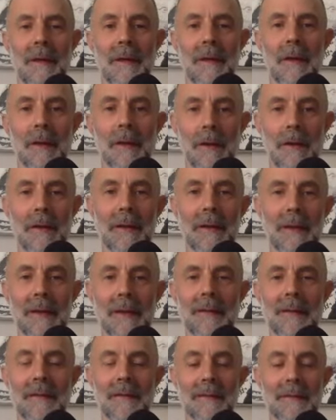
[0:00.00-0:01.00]
early
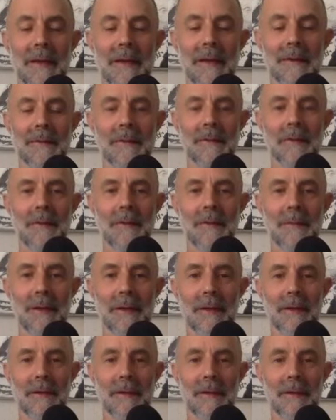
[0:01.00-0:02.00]
in the section on
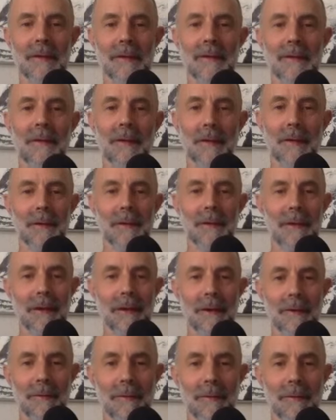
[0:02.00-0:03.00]
awakening. Long
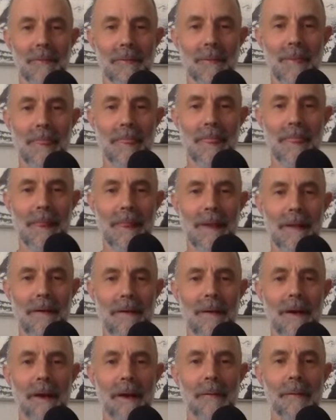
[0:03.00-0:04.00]
ago,
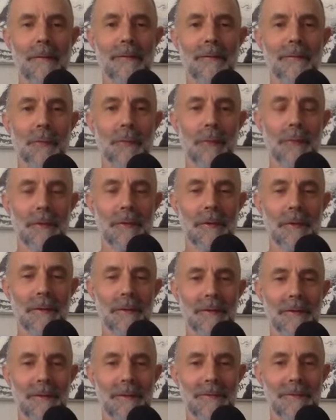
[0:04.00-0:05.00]
I was
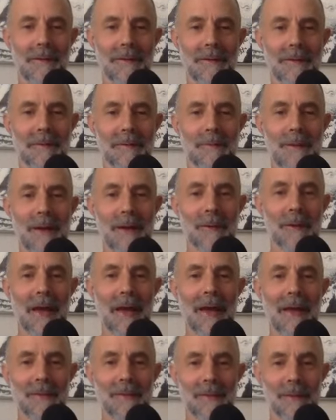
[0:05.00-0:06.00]
fortunate to visit Mount
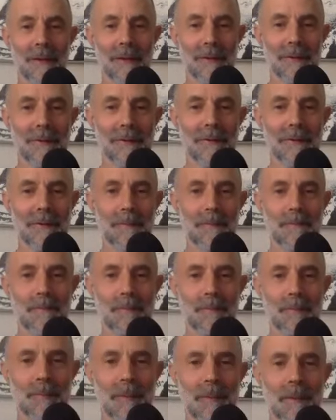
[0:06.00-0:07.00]
Athos,
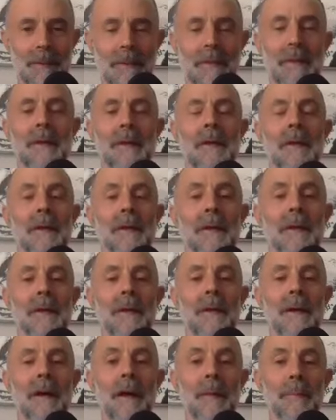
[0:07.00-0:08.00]

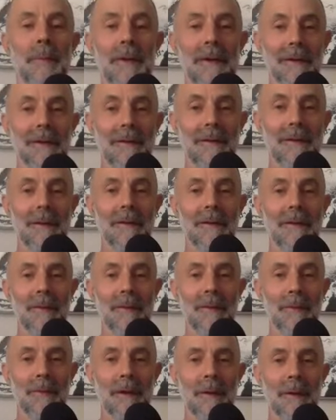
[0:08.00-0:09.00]
a
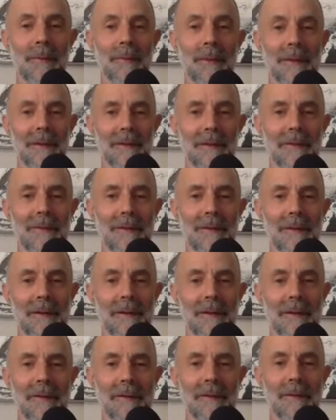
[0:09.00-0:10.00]
peninsula
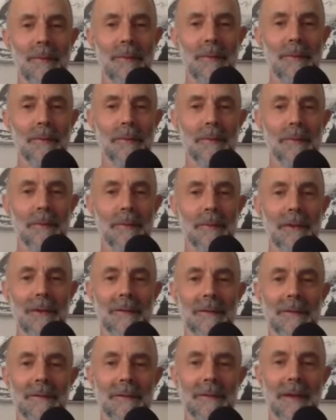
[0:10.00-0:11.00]
in northern
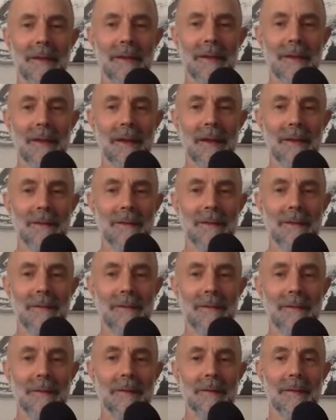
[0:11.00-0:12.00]
Greece dedicated
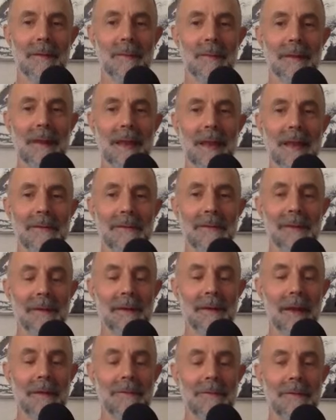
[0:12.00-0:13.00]
to the
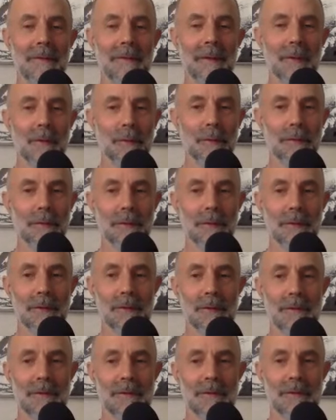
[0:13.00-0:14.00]
monastic life of the
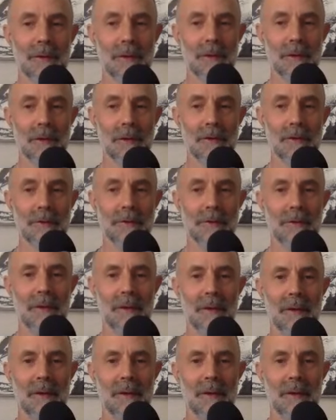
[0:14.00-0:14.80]
Orthodox Church,